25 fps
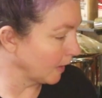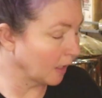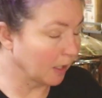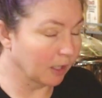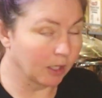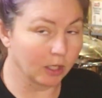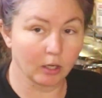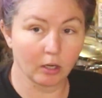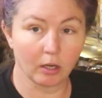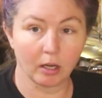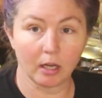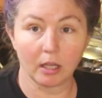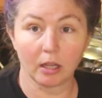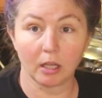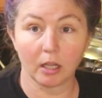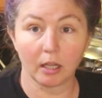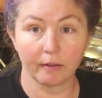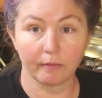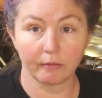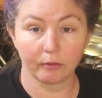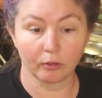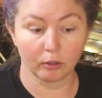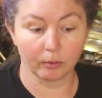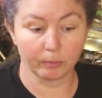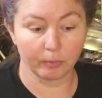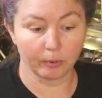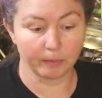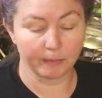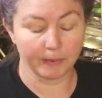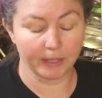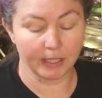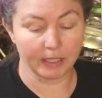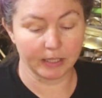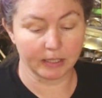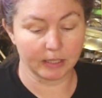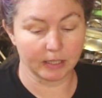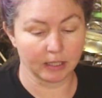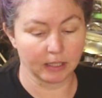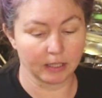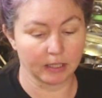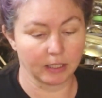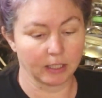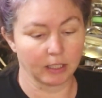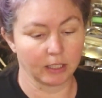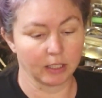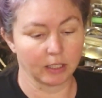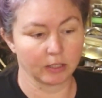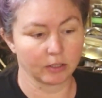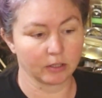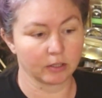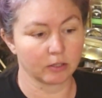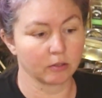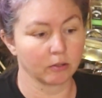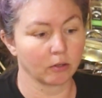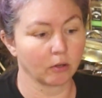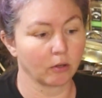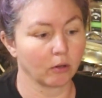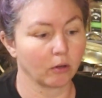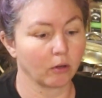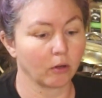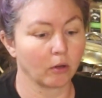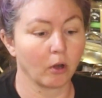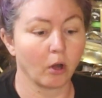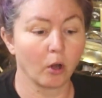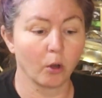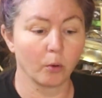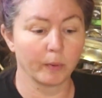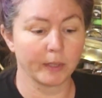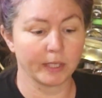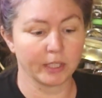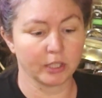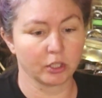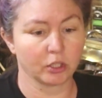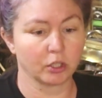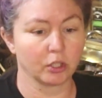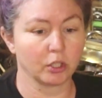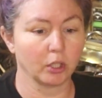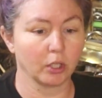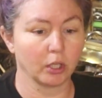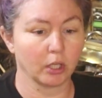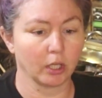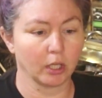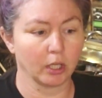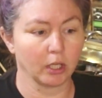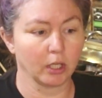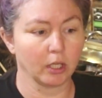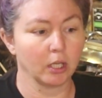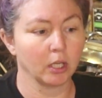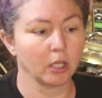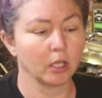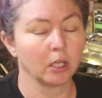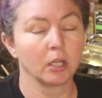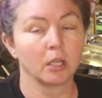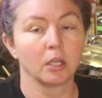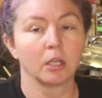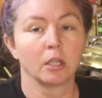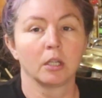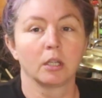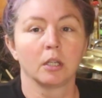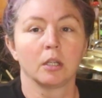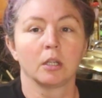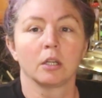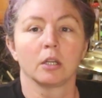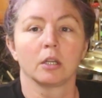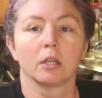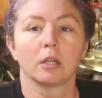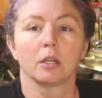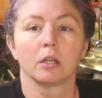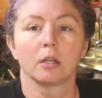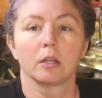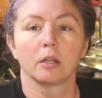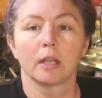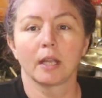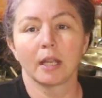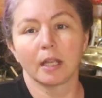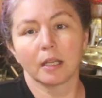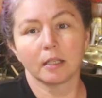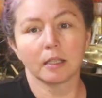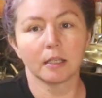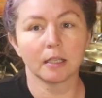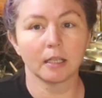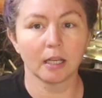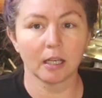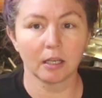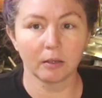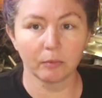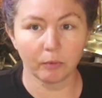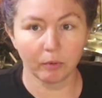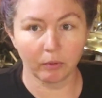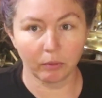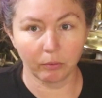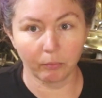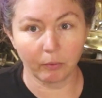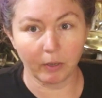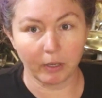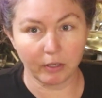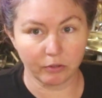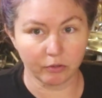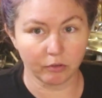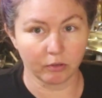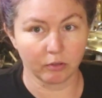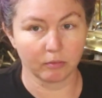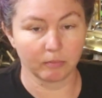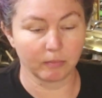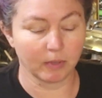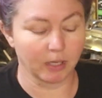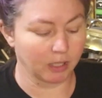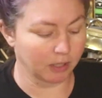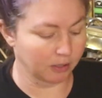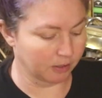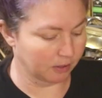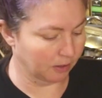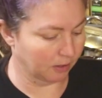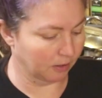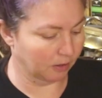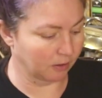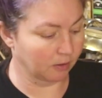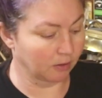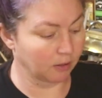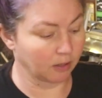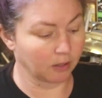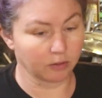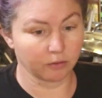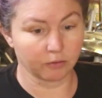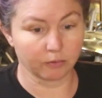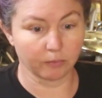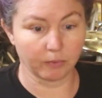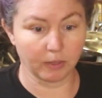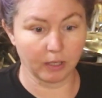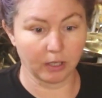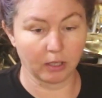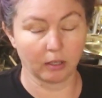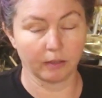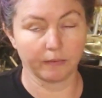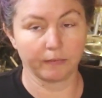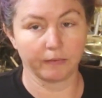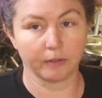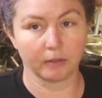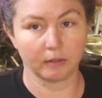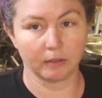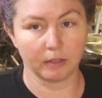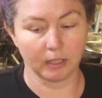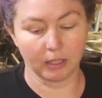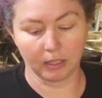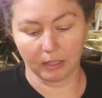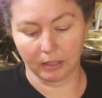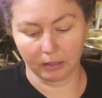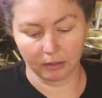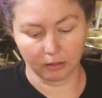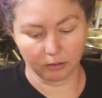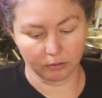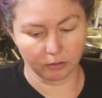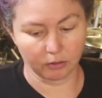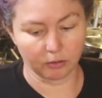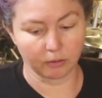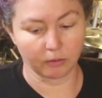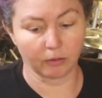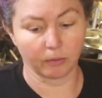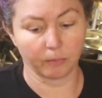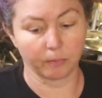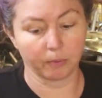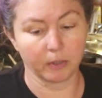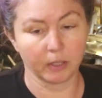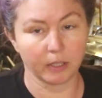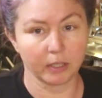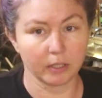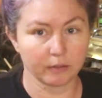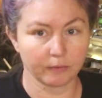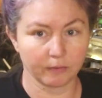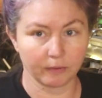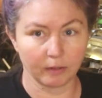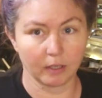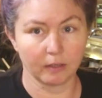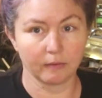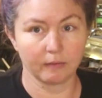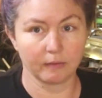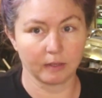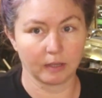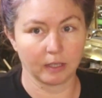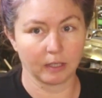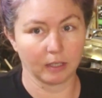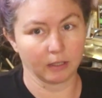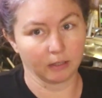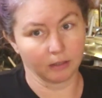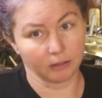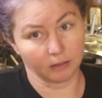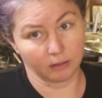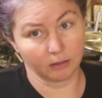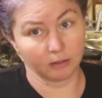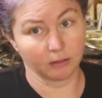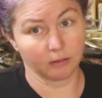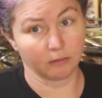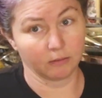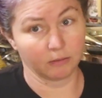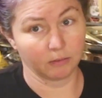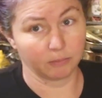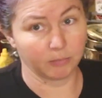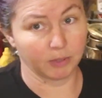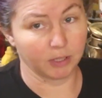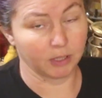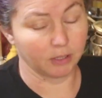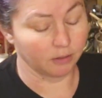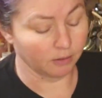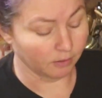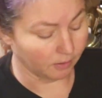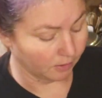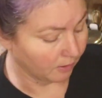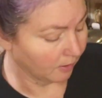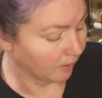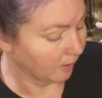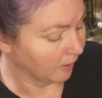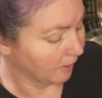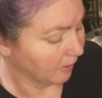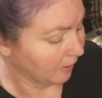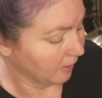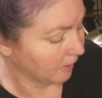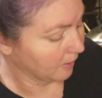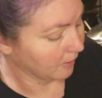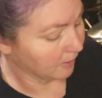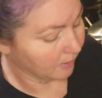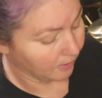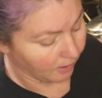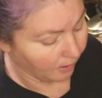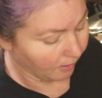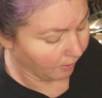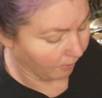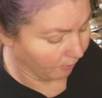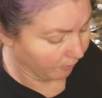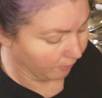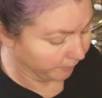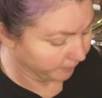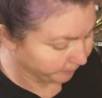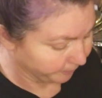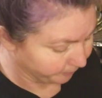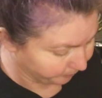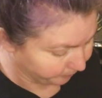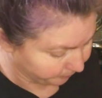you know, I love herbal medicine and it's always good hand in hand with Western medicine as well if you need it. There's a, place for everything, you know what I mean? So,